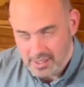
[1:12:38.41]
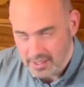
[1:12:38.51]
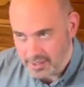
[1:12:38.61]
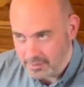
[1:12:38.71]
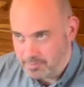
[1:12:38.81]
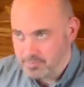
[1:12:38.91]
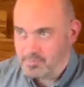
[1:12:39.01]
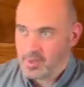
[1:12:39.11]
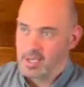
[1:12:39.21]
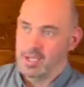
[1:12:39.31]
And
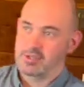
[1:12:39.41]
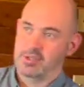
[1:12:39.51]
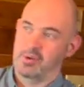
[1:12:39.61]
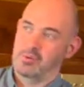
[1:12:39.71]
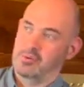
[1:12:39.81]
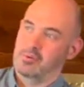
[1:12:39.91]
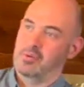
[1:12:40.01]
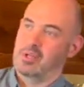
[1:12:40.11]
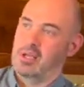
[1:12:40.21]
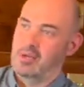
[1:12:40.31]
so,
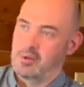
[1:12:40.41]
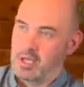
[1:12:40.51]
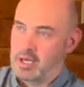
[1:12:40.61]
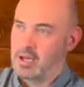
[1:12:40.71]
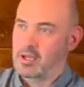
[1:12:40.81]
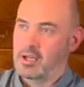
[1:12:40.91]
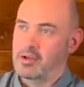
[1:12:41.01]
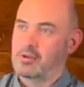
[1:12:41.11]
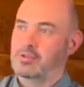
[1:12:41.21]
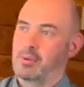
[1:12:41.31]
yeah, and then I kind of
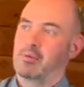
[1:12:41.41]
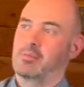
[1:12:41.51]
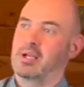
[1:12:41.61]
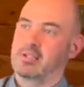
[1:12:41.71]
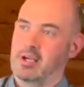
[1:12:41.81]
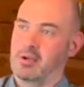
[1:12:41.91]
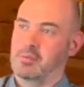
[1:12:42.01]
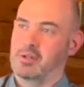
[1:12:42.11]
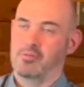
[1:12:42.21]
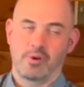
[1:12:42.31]
got to about May time
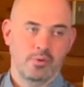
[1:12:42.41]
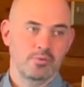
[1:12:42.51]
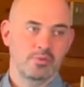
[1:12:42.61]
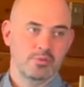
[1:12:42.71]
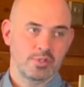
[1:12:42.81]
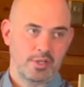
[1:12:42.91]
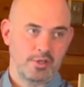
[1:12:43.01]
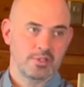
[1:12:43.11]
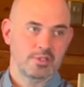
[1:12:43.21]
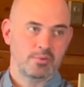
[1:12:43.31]
and the phone
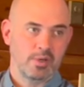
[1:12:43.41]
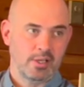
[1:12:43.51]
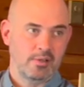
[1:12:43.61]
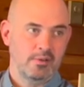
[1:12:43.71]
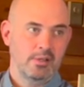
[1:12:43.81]
started to ring.